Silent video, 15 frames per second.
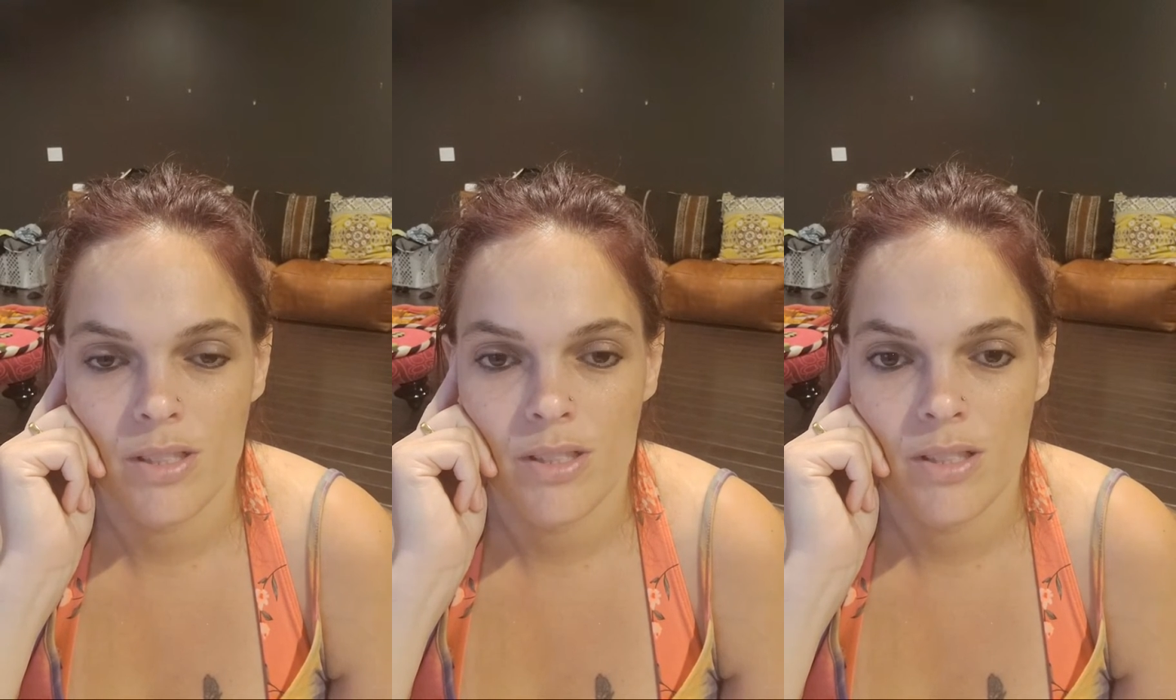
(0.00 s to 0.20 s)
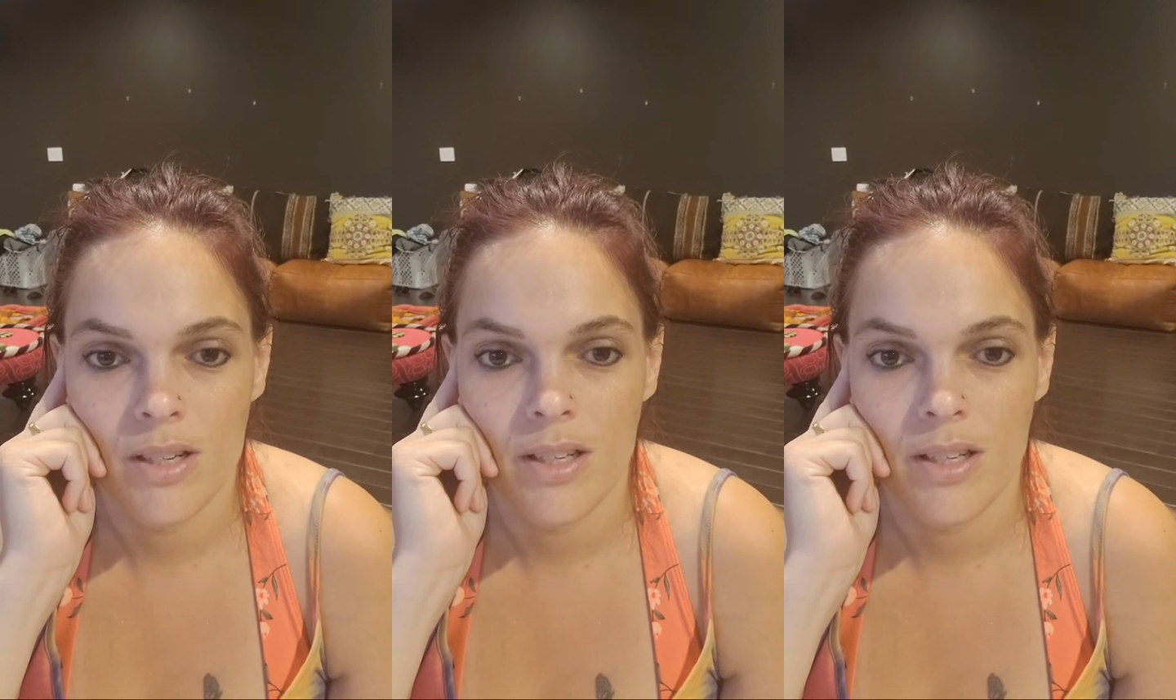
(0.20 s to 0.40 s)

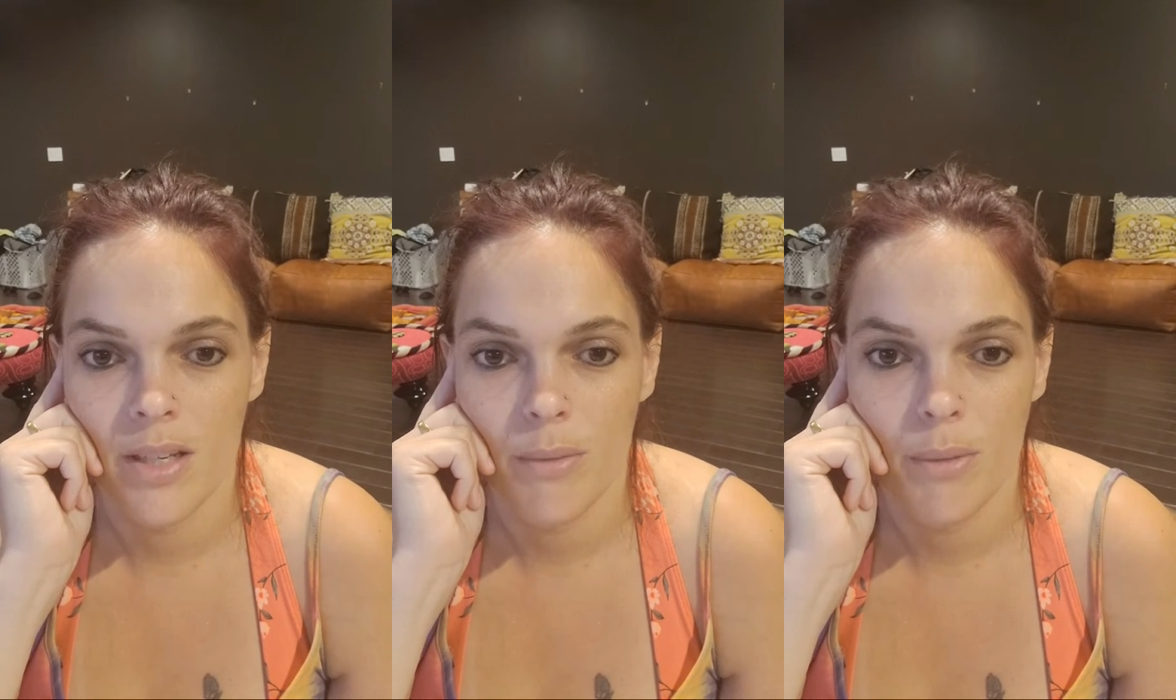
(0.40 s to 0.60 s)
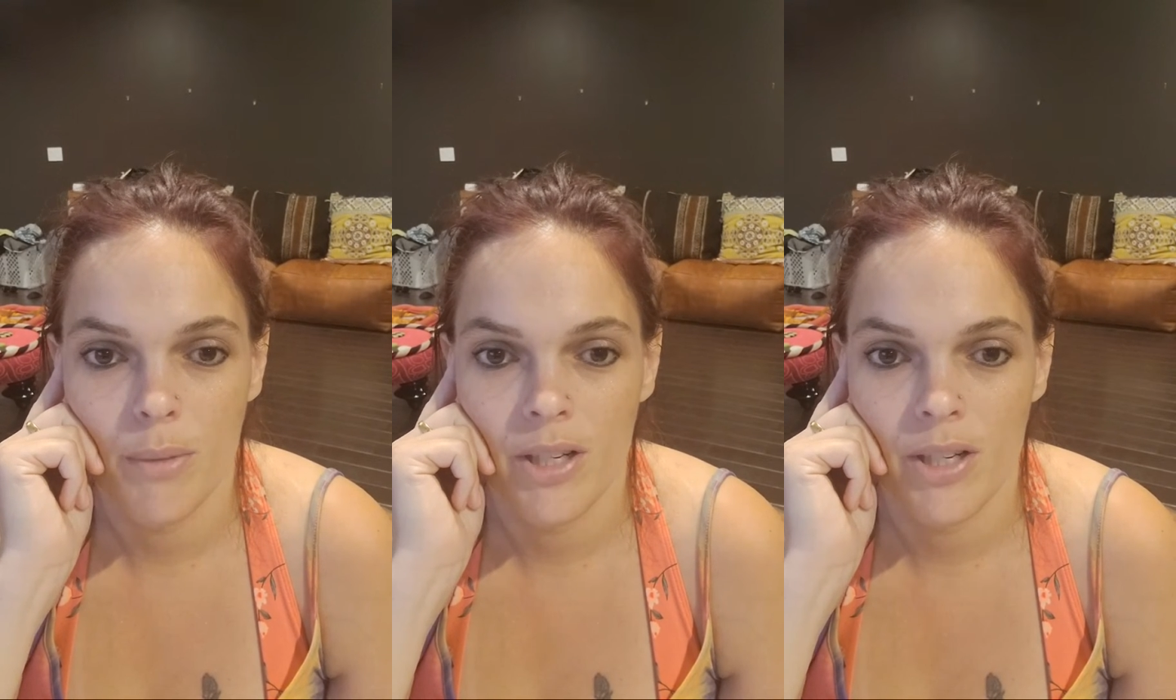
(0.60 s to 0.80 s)
It's going to
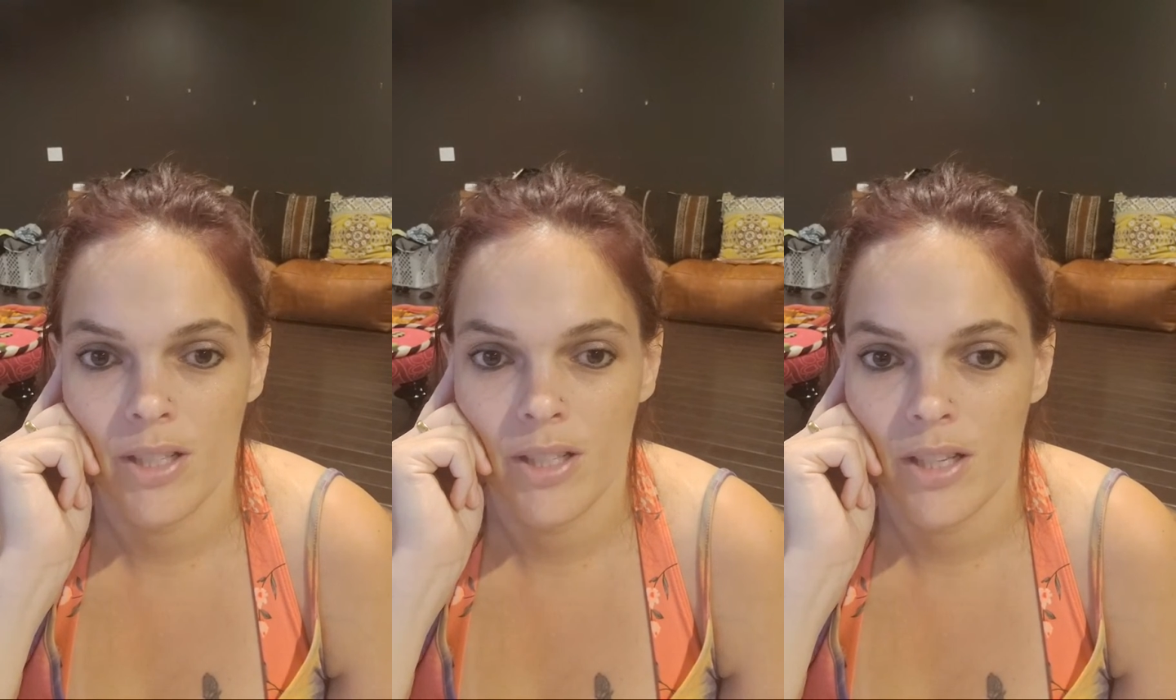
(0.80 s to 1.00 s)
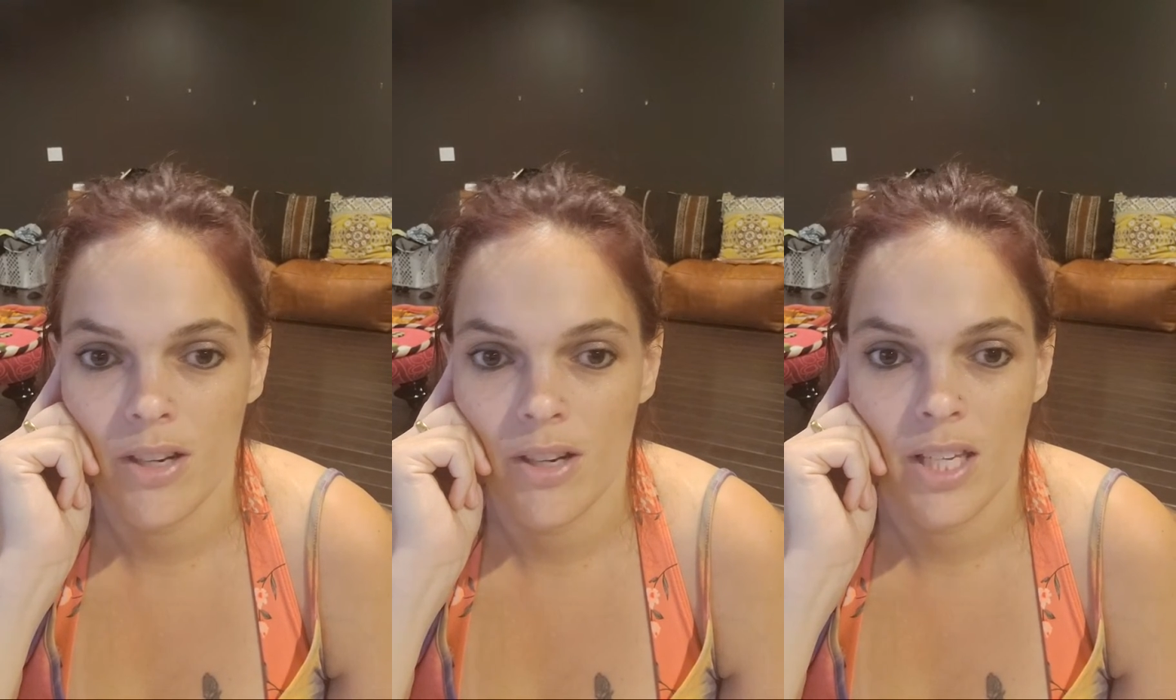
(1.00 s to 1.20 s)
get weird.
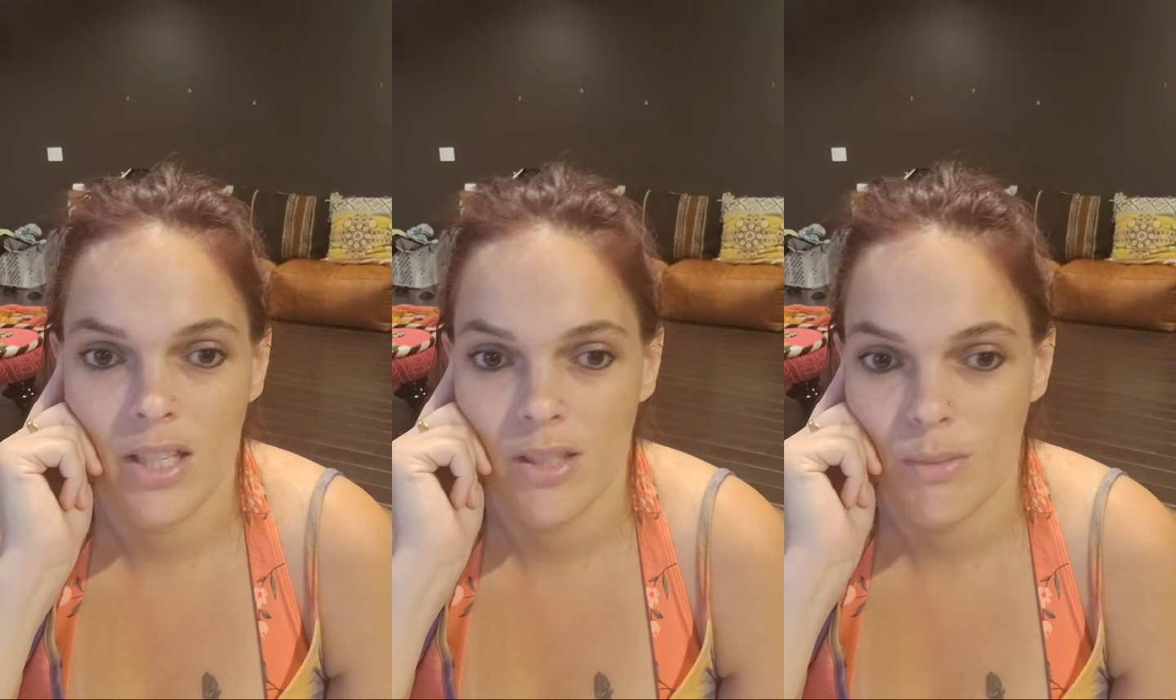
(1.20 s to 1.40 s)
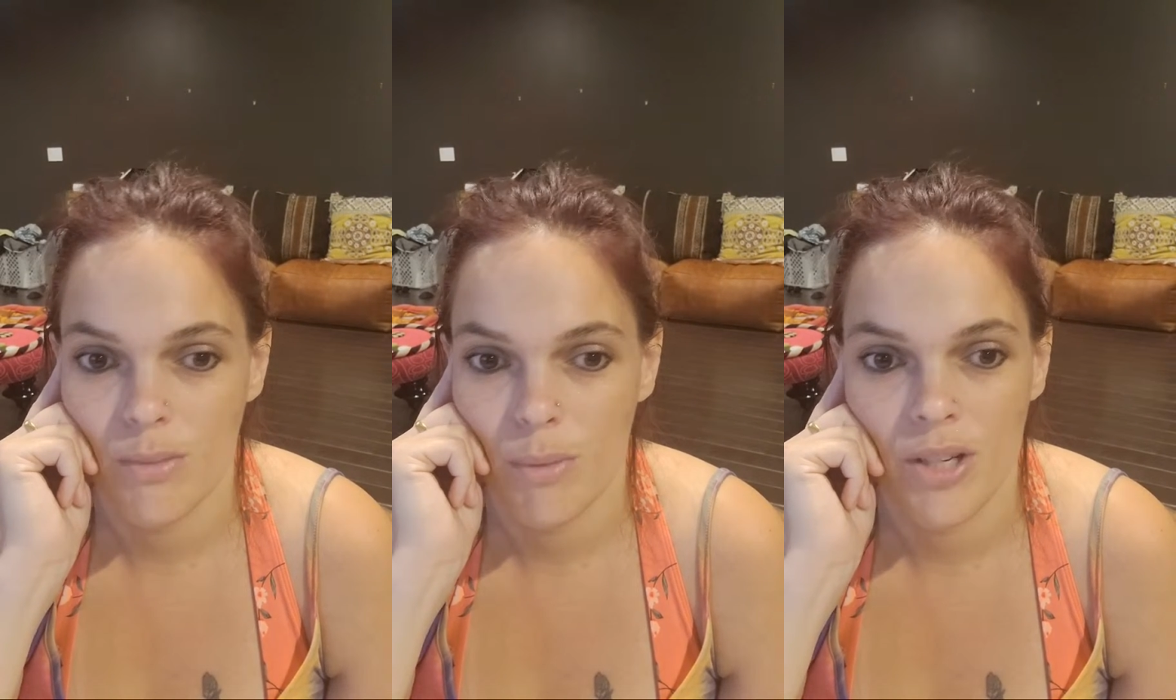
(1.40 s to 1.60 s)
It already
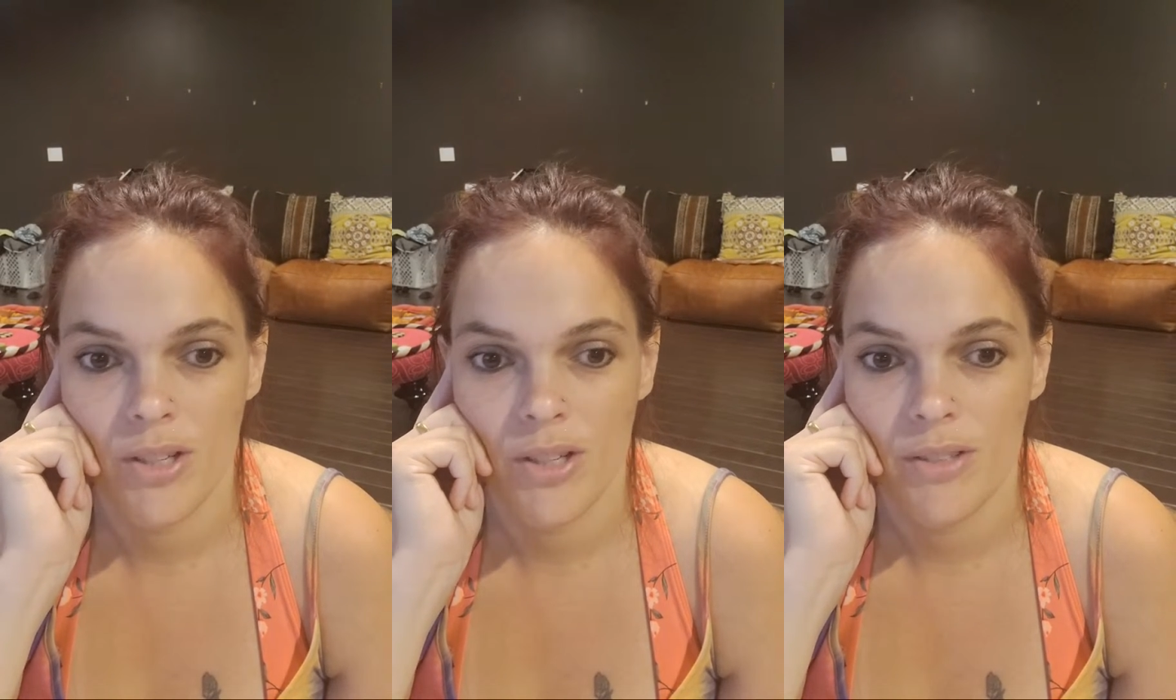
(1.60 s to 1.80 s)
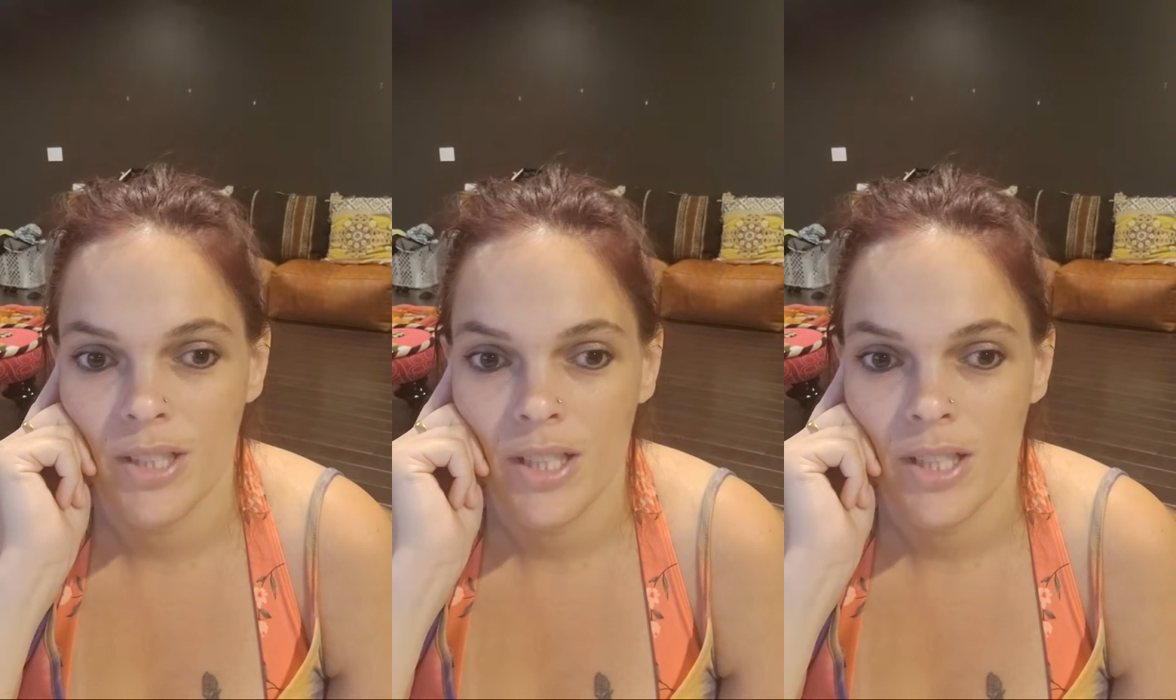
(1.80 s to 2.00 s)
is weird.